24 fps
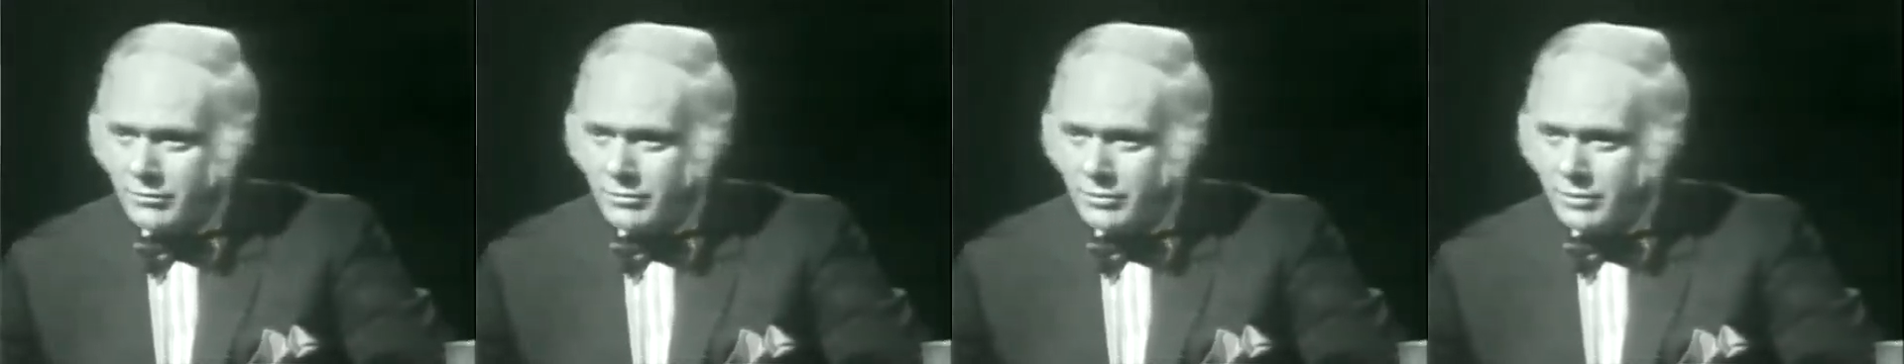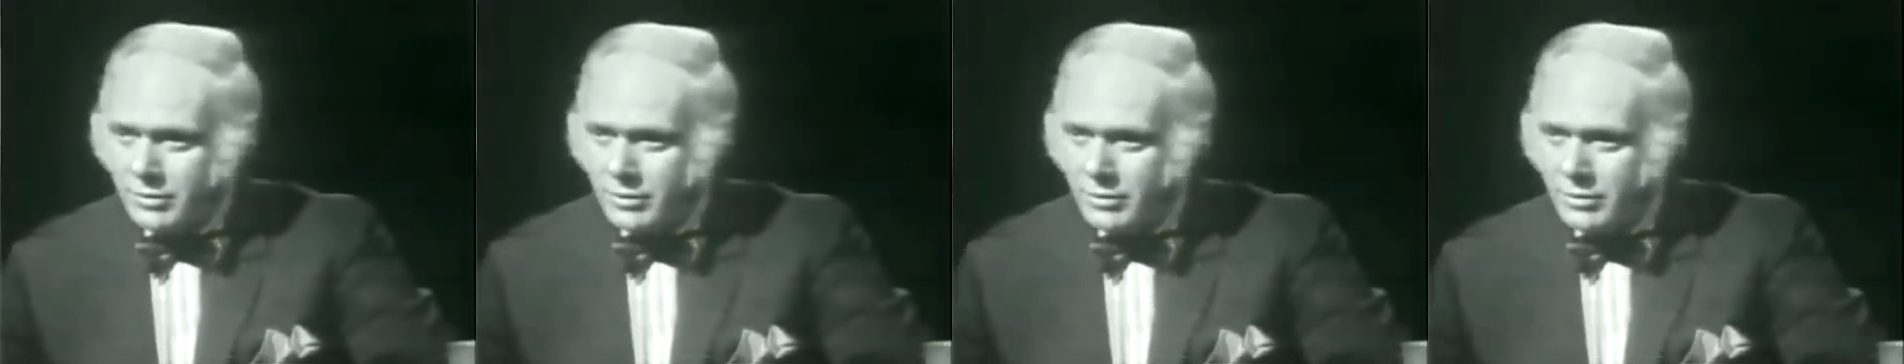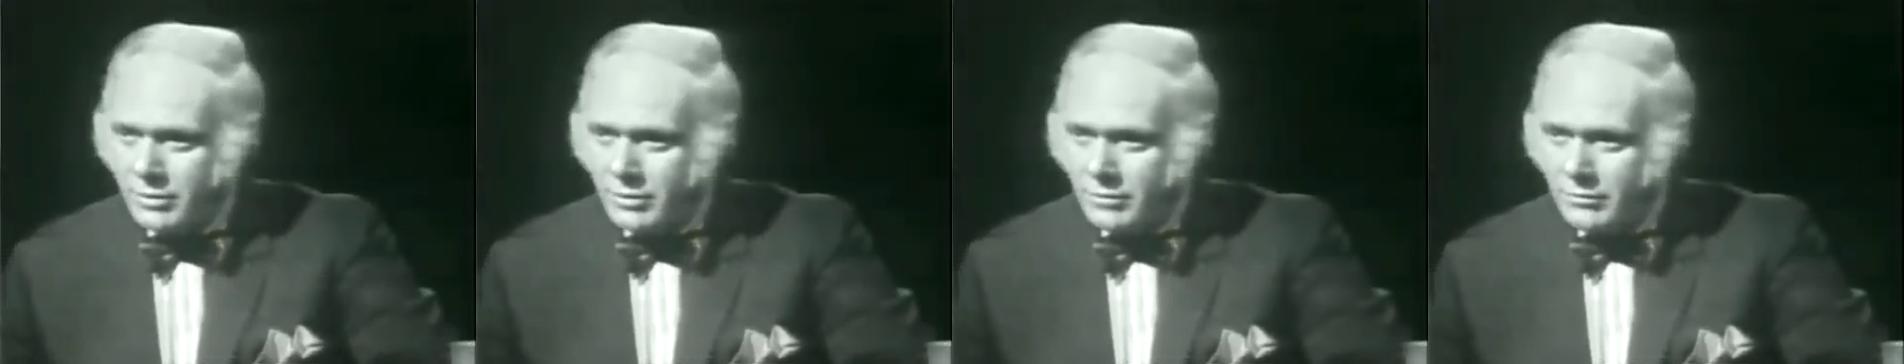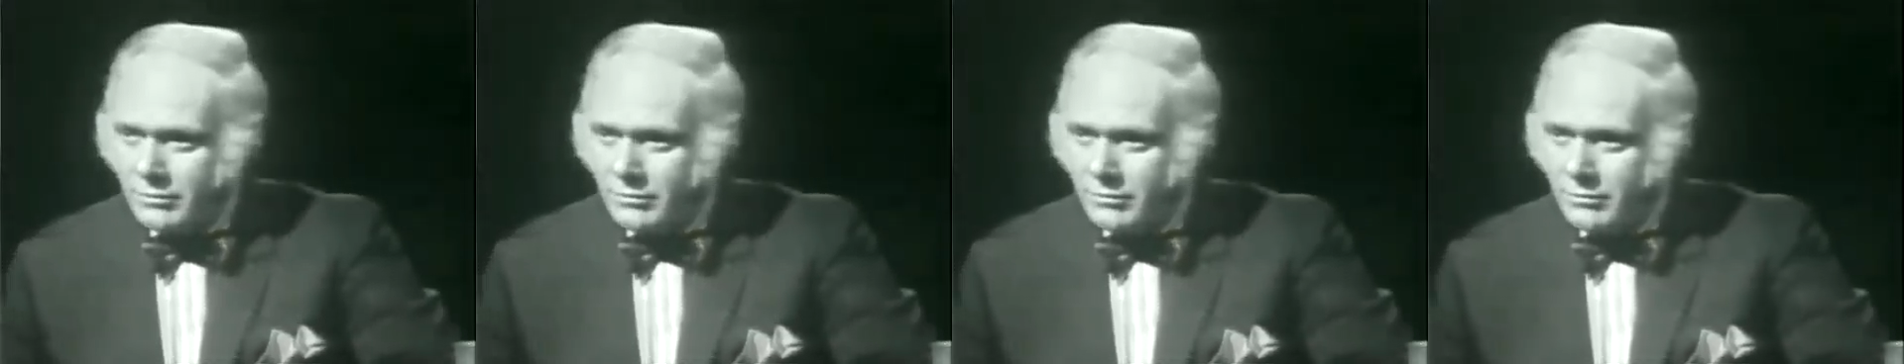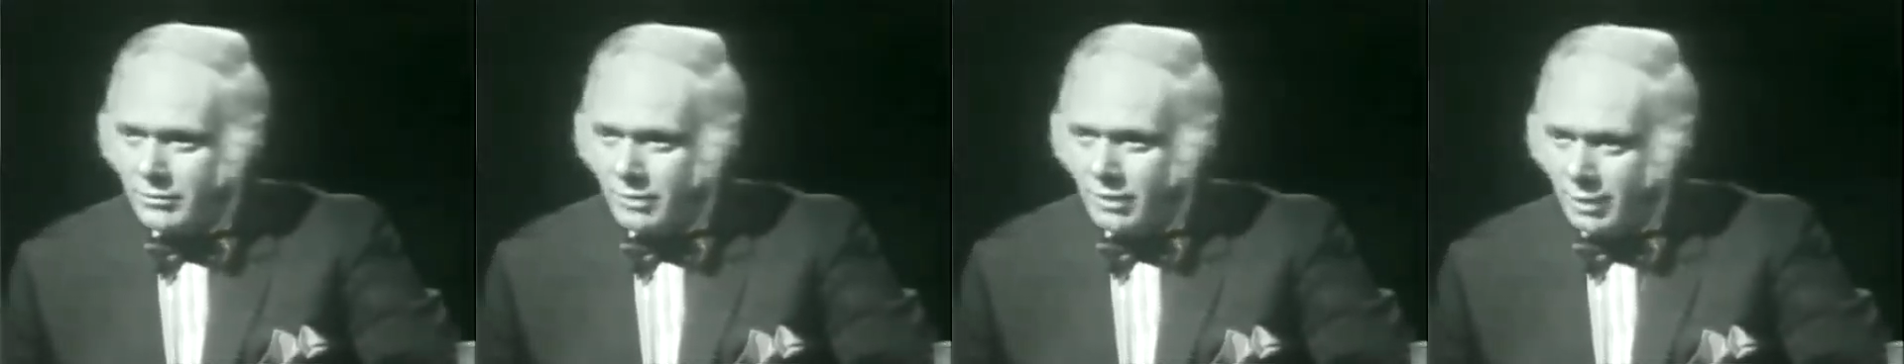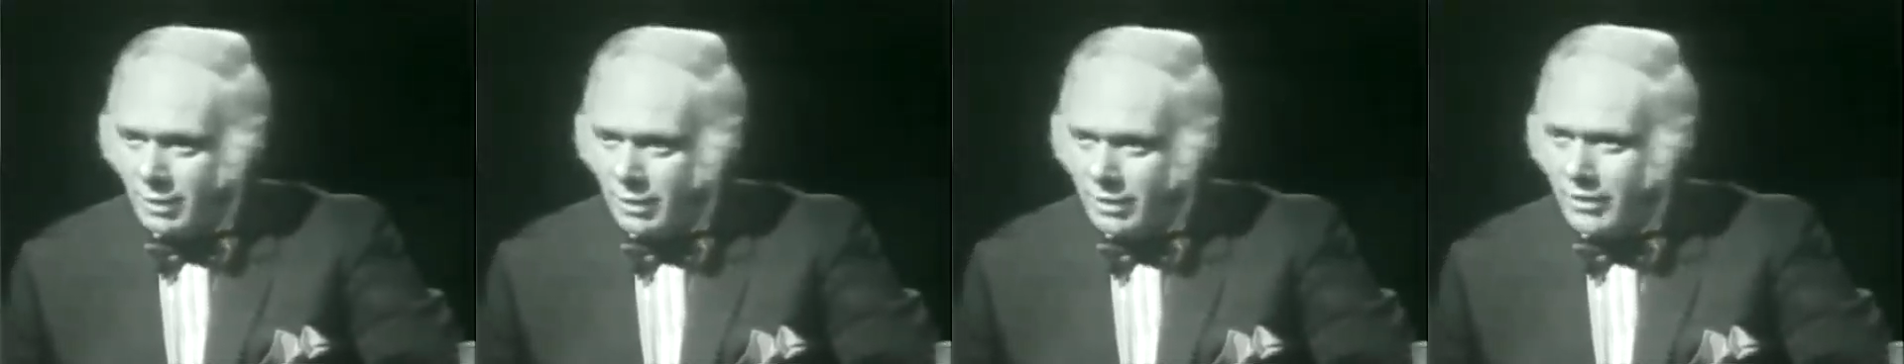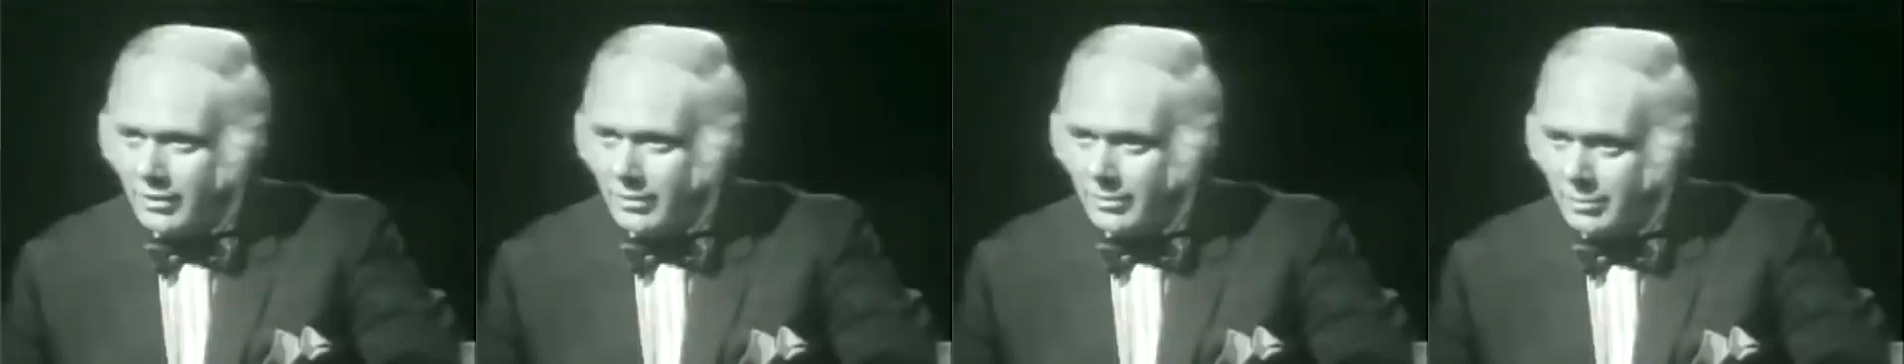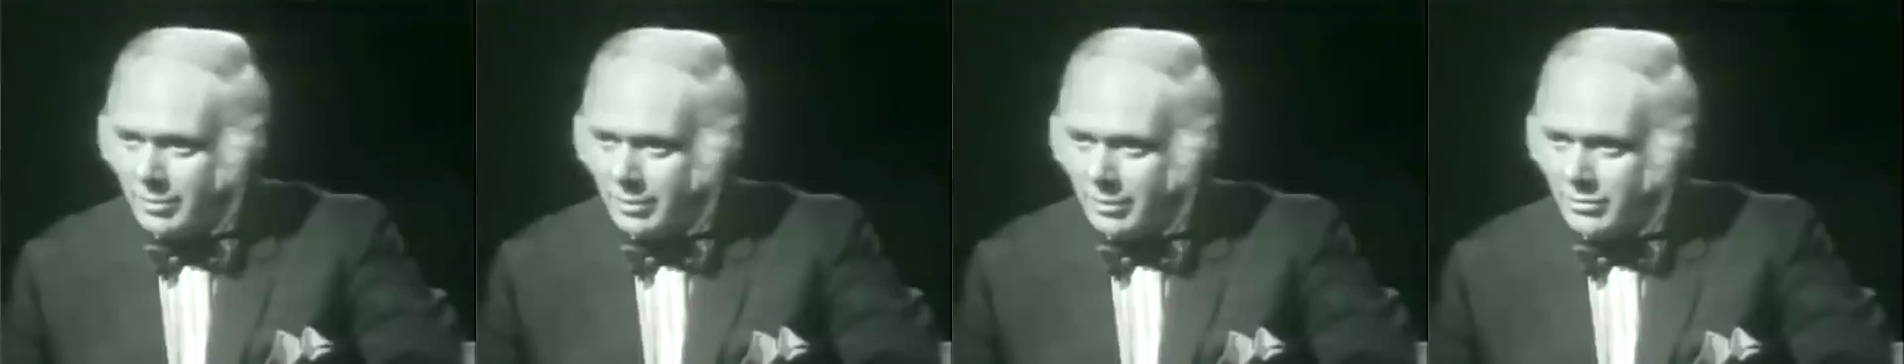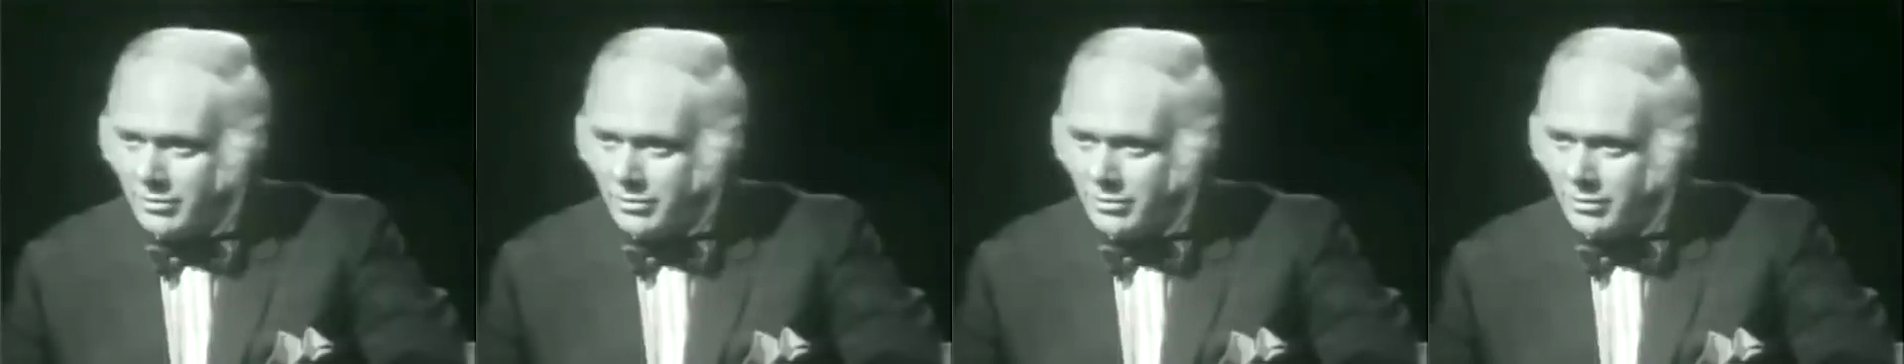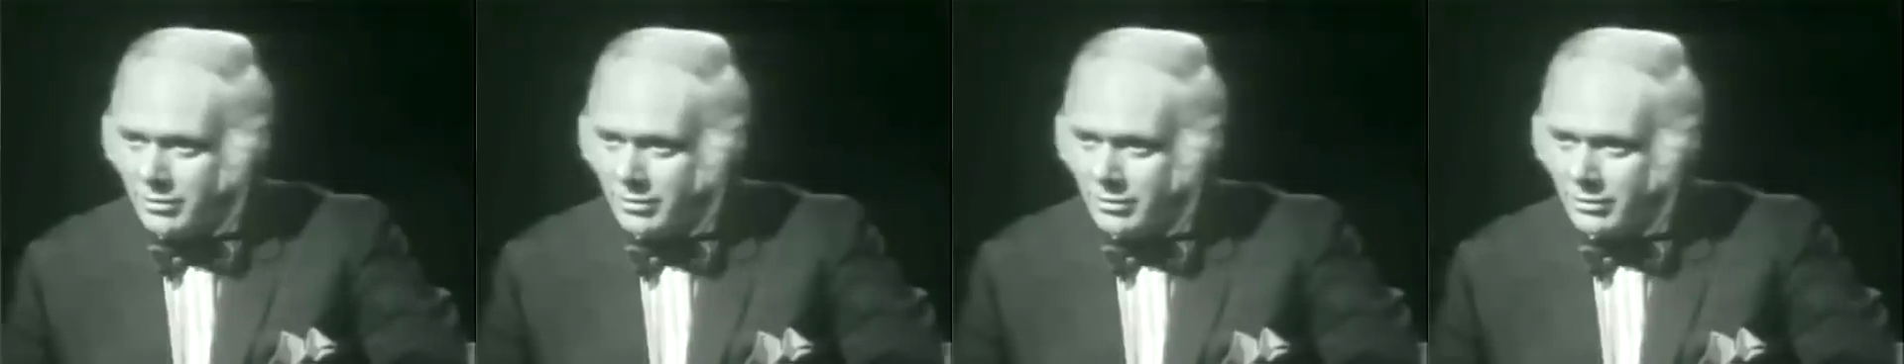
say, our kind of boxing?